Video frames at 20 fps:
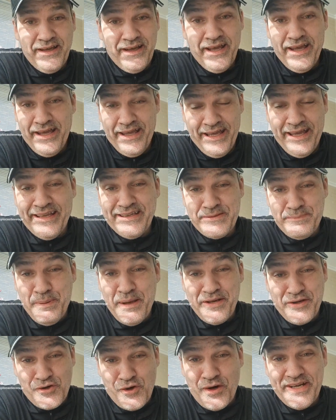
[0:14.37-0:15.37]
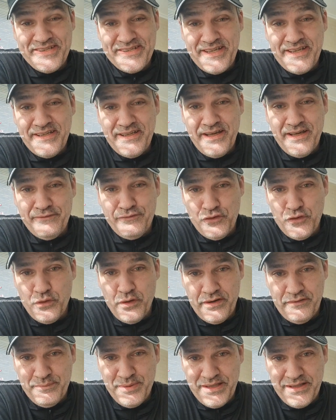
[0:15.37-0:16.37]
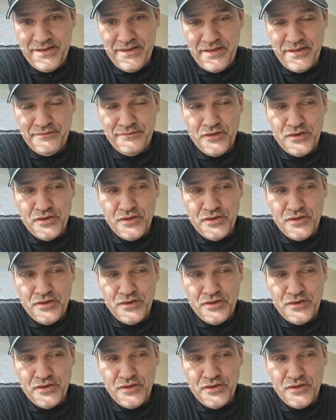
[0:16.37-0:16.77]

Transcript: it's been crazy if you have been